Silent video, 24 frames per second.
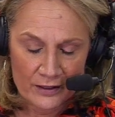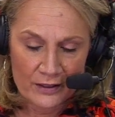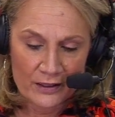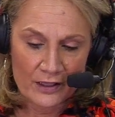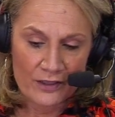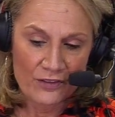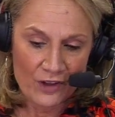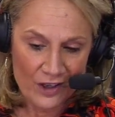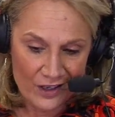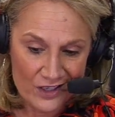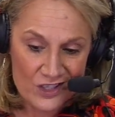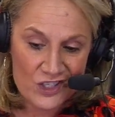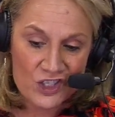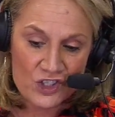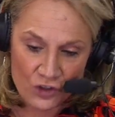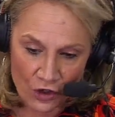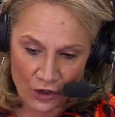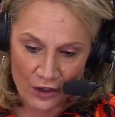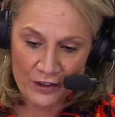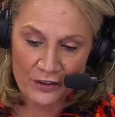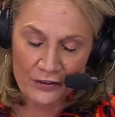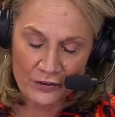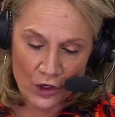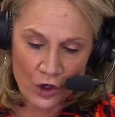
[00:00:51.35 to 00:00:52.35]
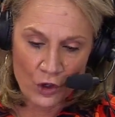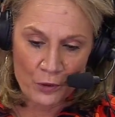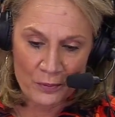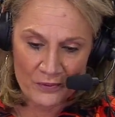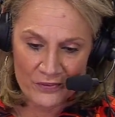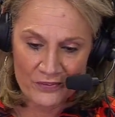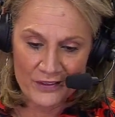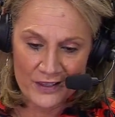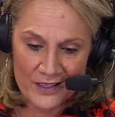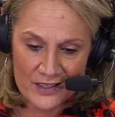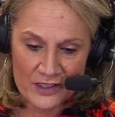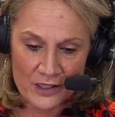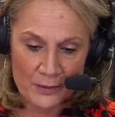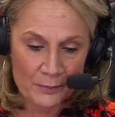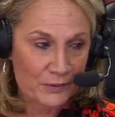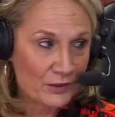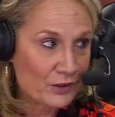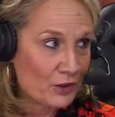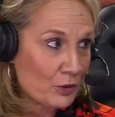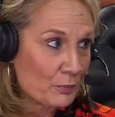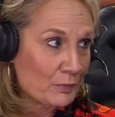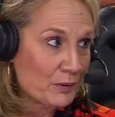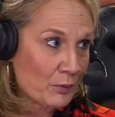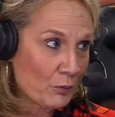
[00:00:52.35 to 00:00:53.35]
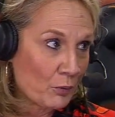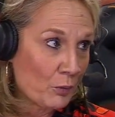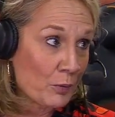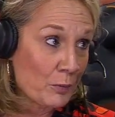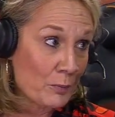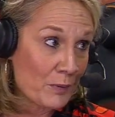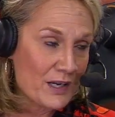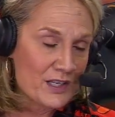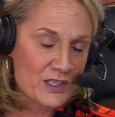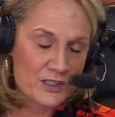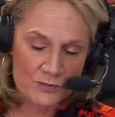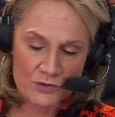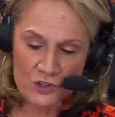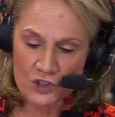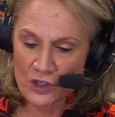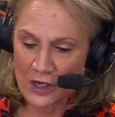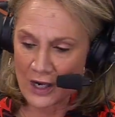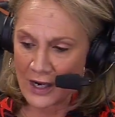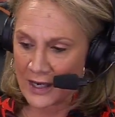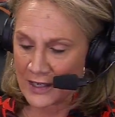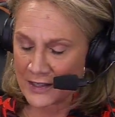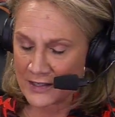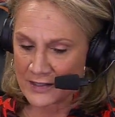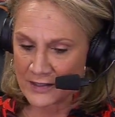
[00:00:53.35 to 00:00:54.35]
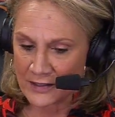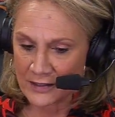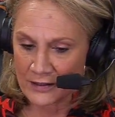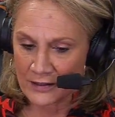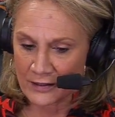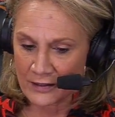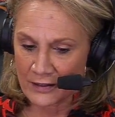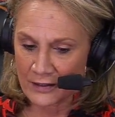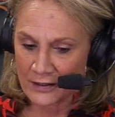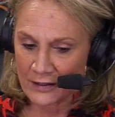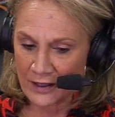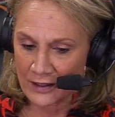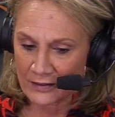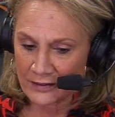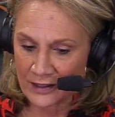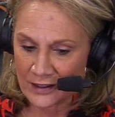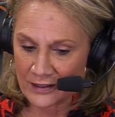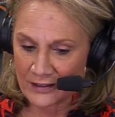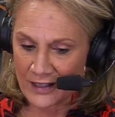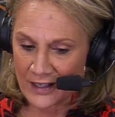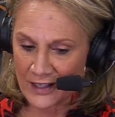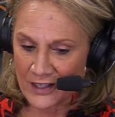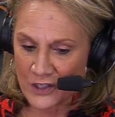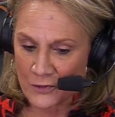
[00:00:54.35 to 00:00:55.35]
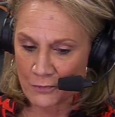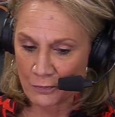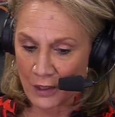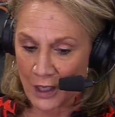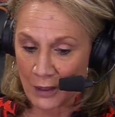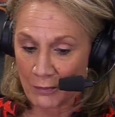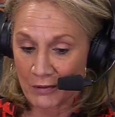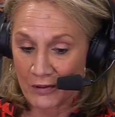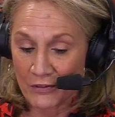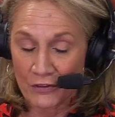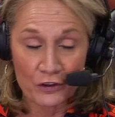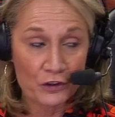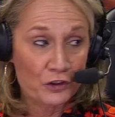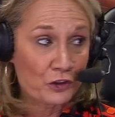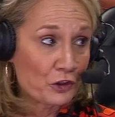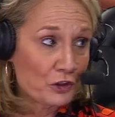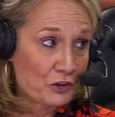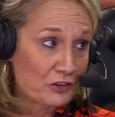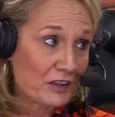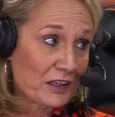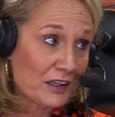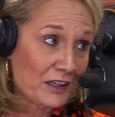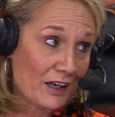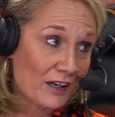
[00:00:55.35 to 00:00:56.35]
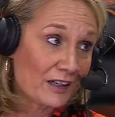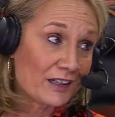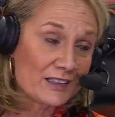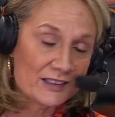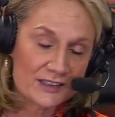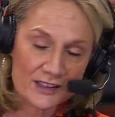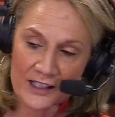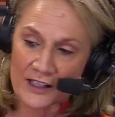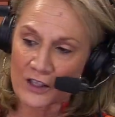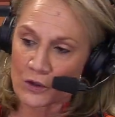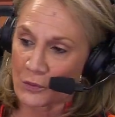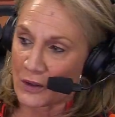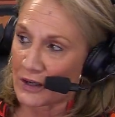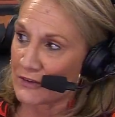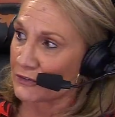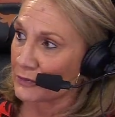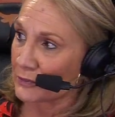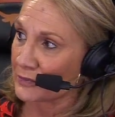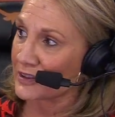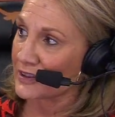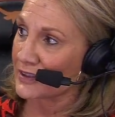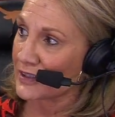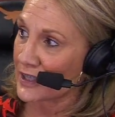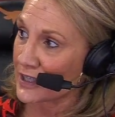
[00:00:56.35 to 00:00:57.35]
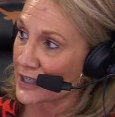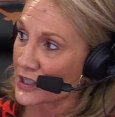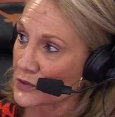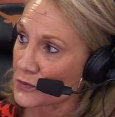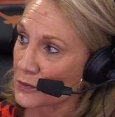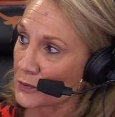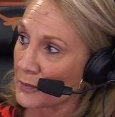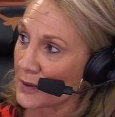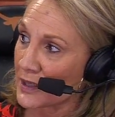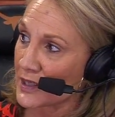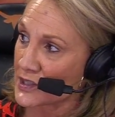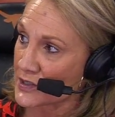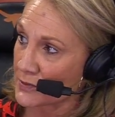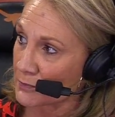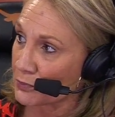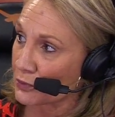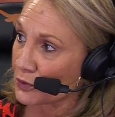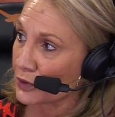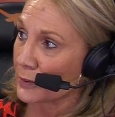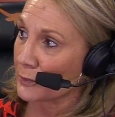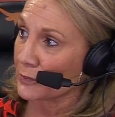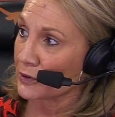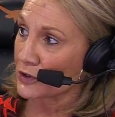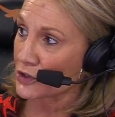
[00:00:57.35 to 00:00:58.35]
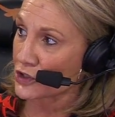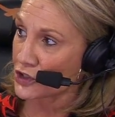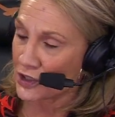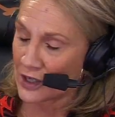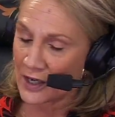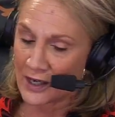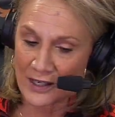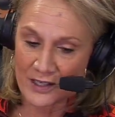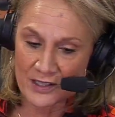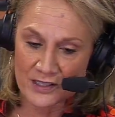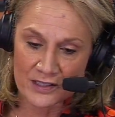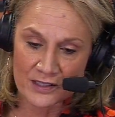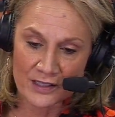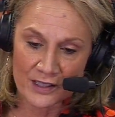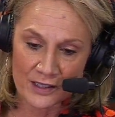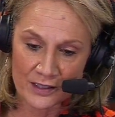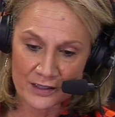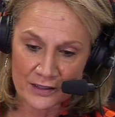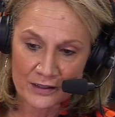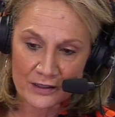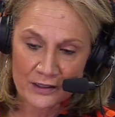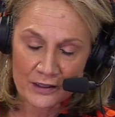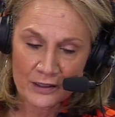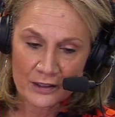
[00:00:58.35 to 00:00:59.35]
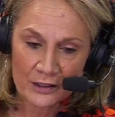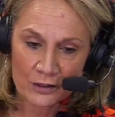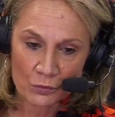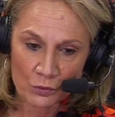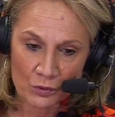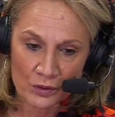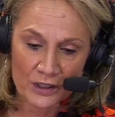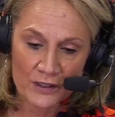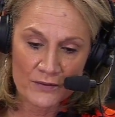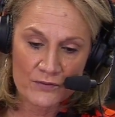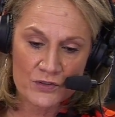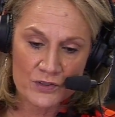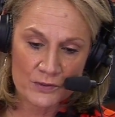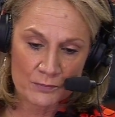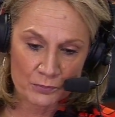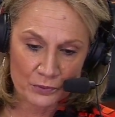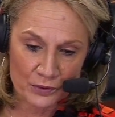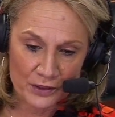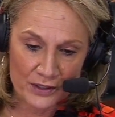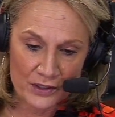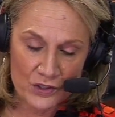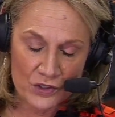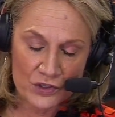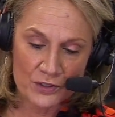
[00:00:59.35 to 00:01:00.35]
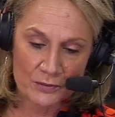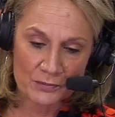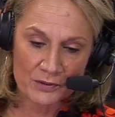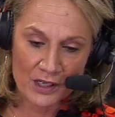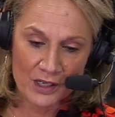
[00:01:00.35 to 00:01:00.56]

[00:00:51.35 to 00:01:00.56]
I thought it started to open things up a little bit when we made some shots, and uh, I think that's probably the good thing I can take away from today is we made some perimeter shots that will give some players some